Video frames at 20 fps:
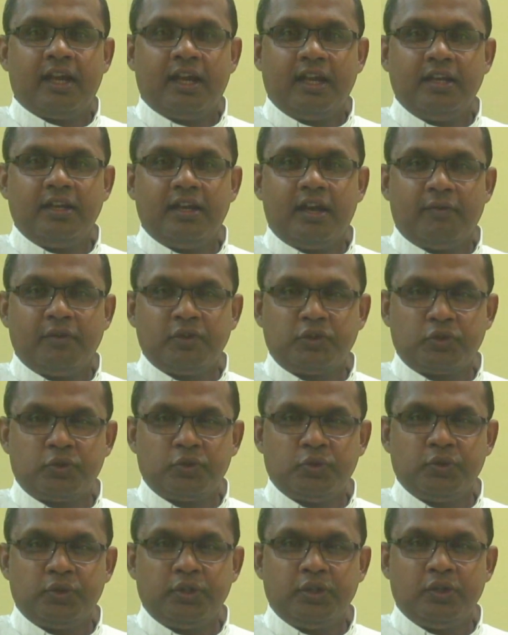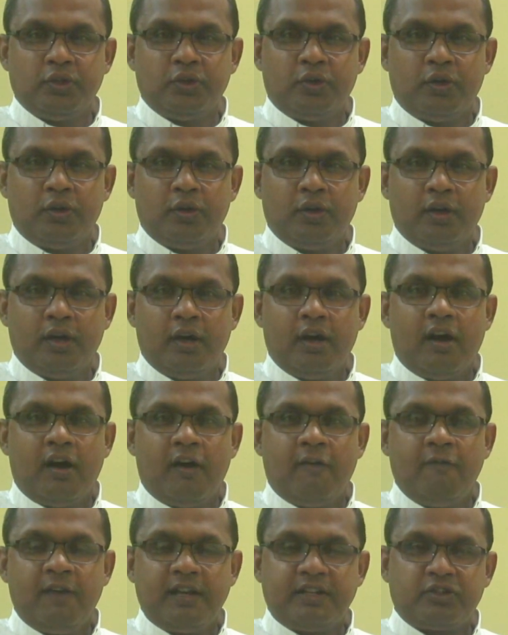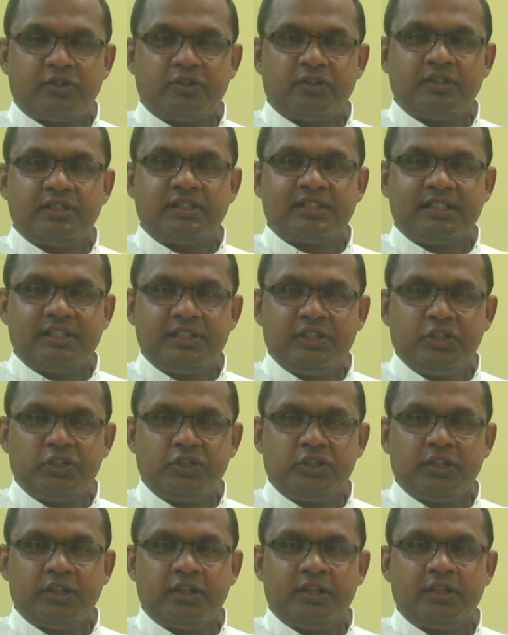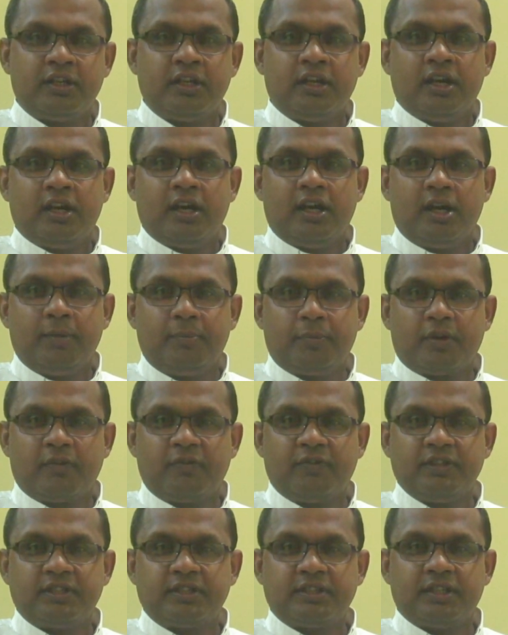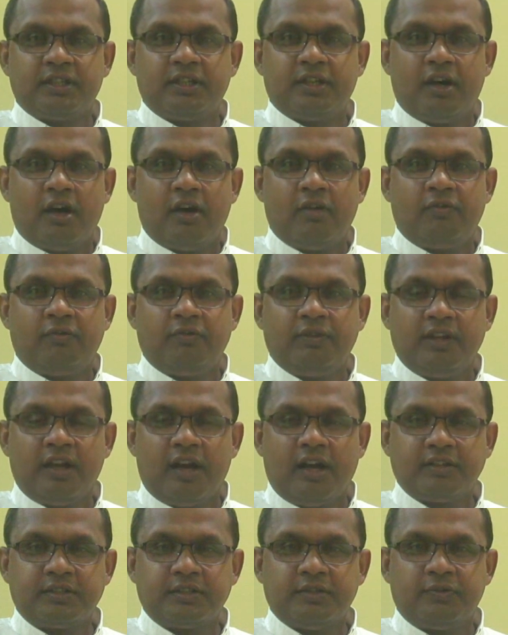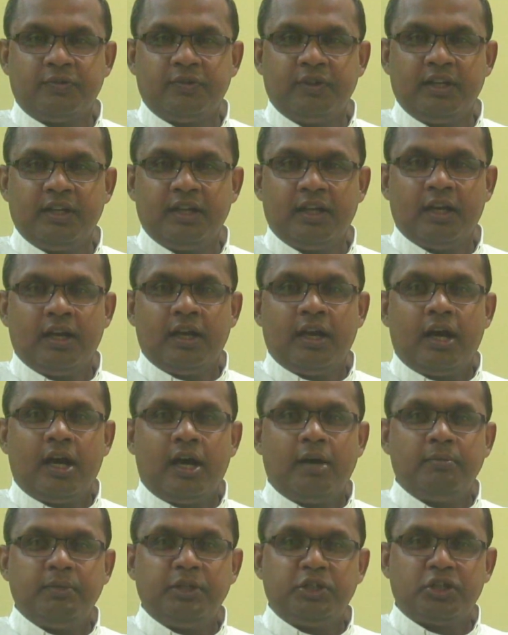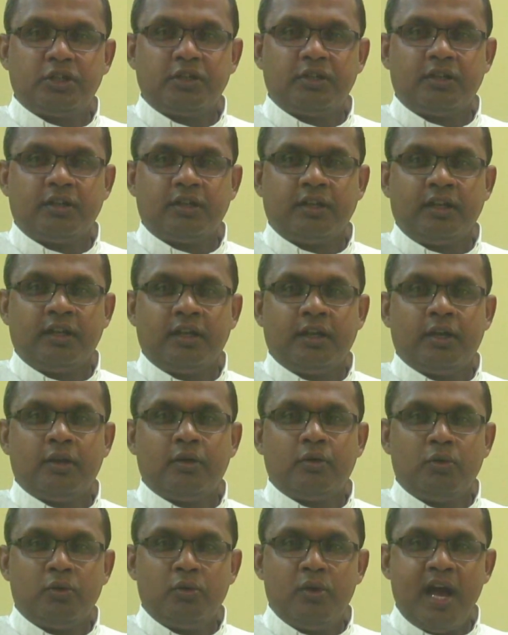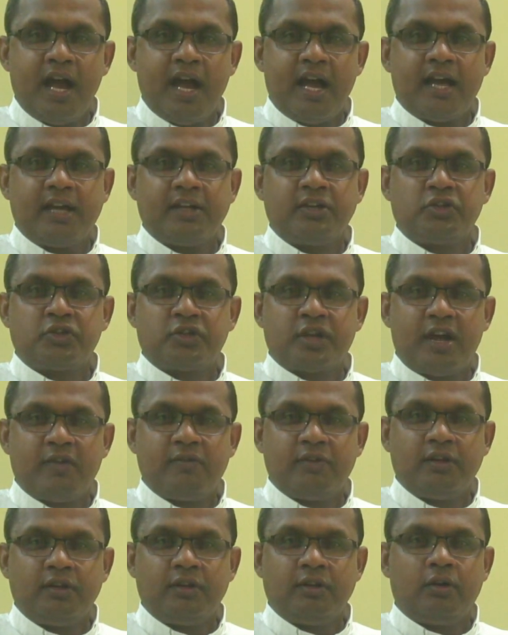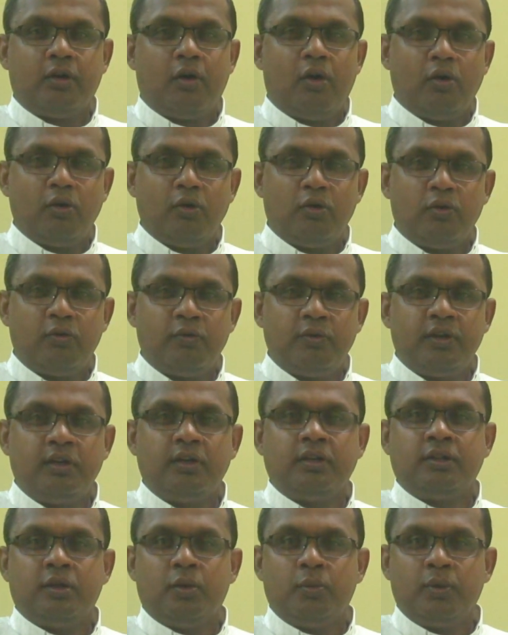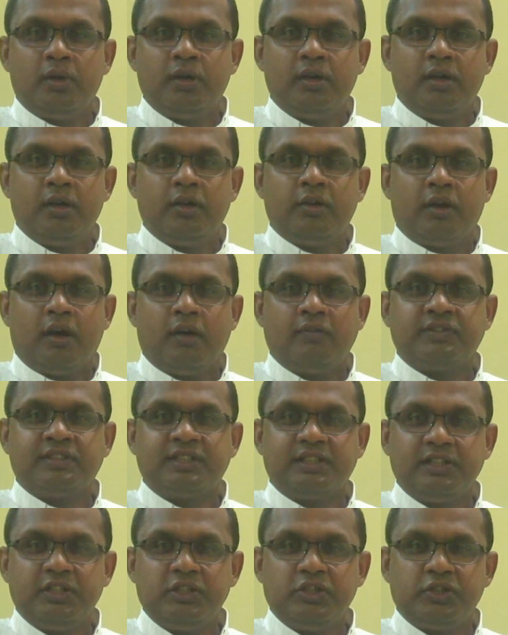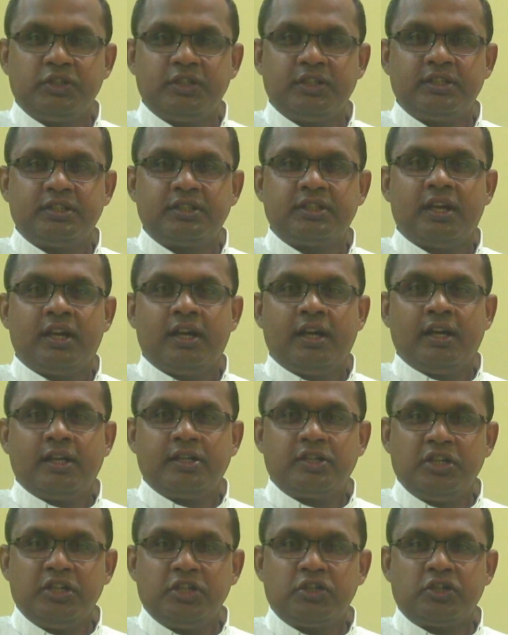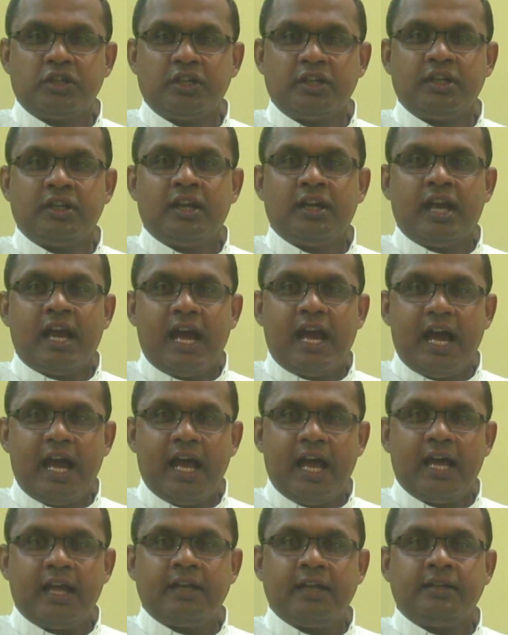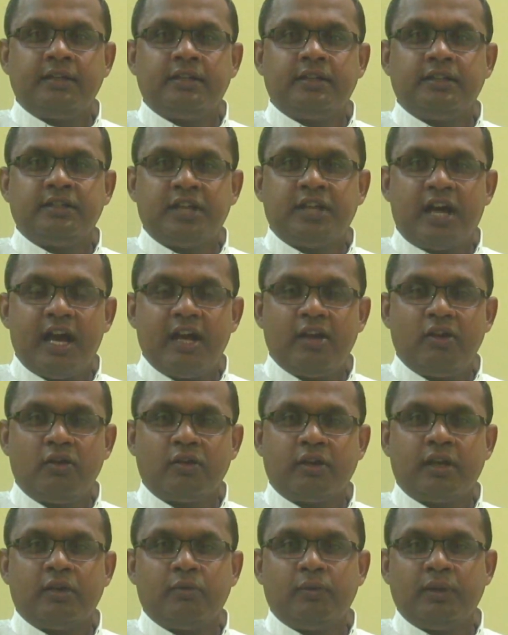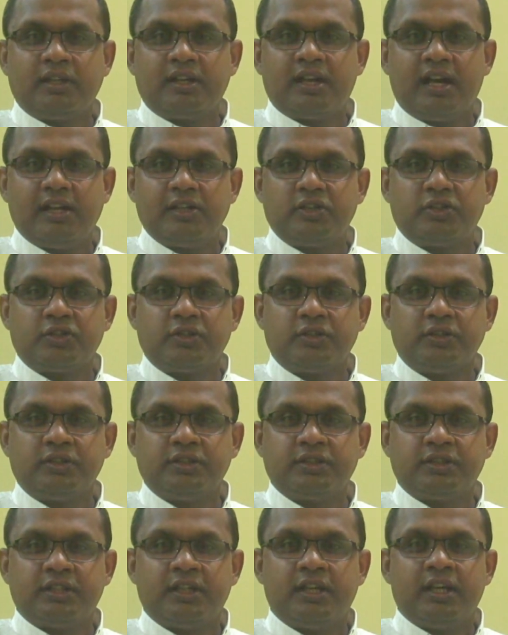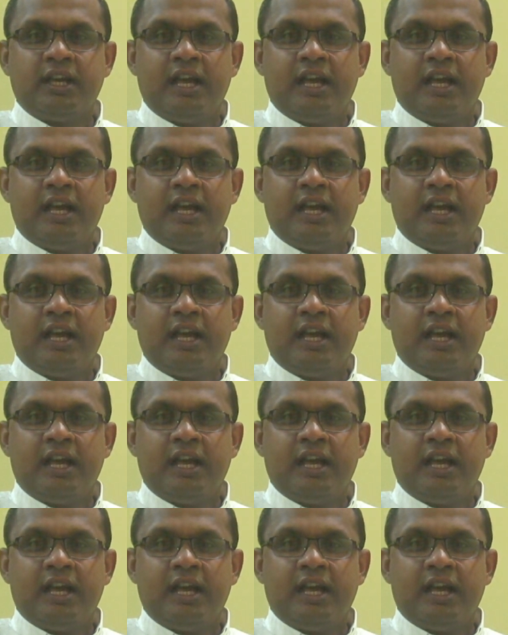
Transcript: in our studio, a veteran Salesian, a professor of philosophy, a missionary who had traveled all over the world of Salesians, teaching and dialoguing with cultures